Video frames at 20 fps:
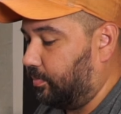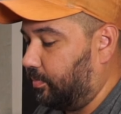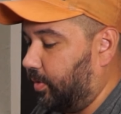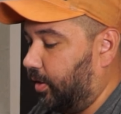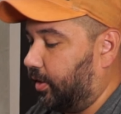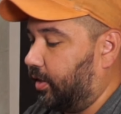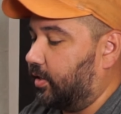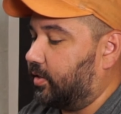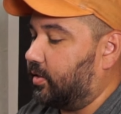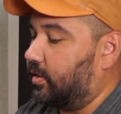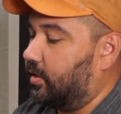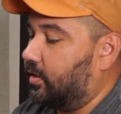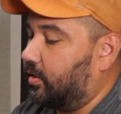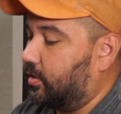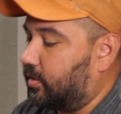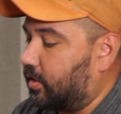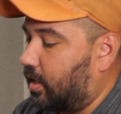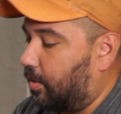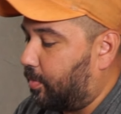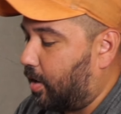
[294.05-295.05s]
But this
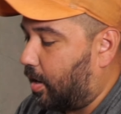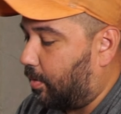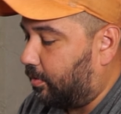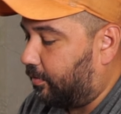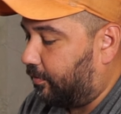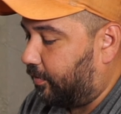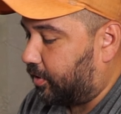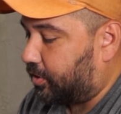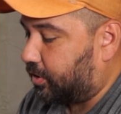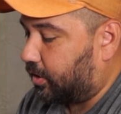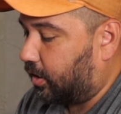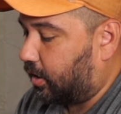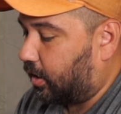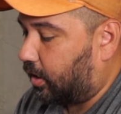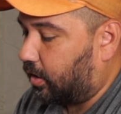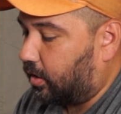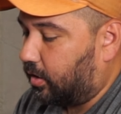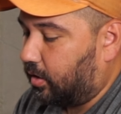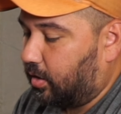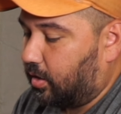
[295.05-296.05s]
is a bobber fishing
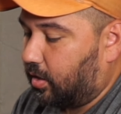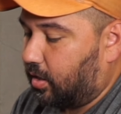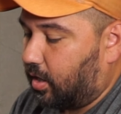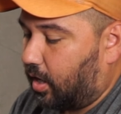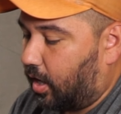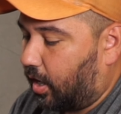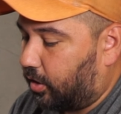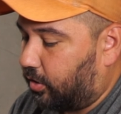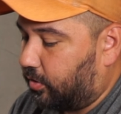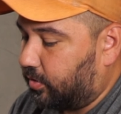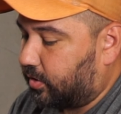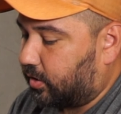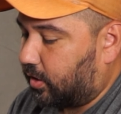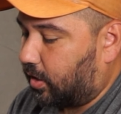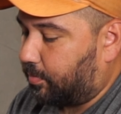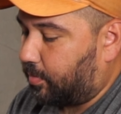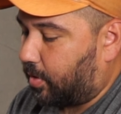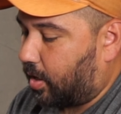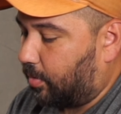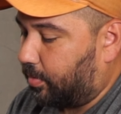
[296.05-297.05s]
kit. I use
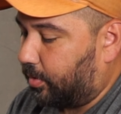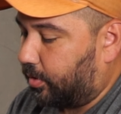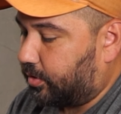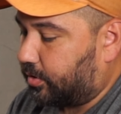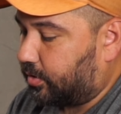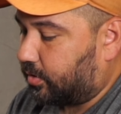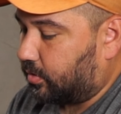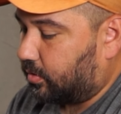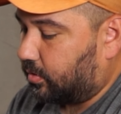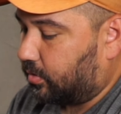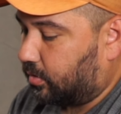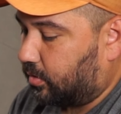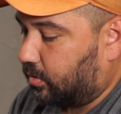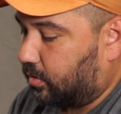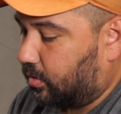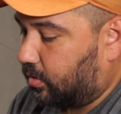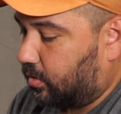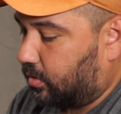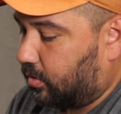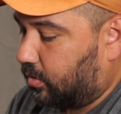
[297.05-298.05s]
slip bobbers,
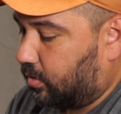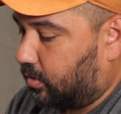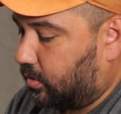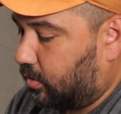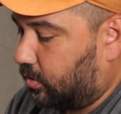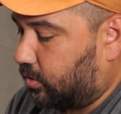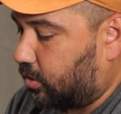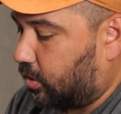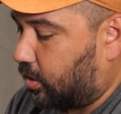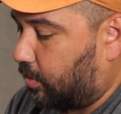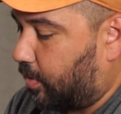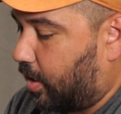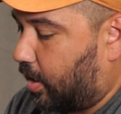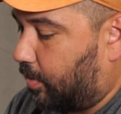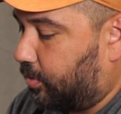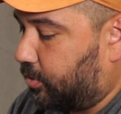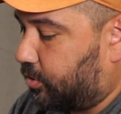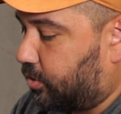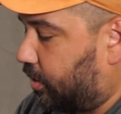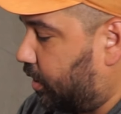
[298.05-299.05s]
so the
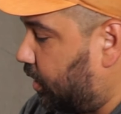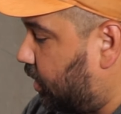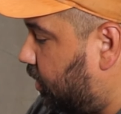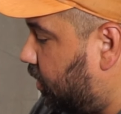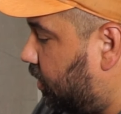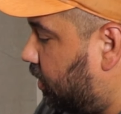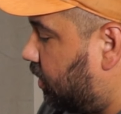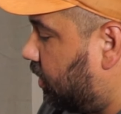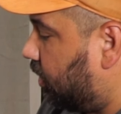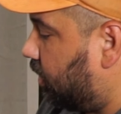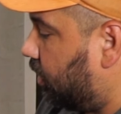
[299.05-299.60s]
bobbers are there.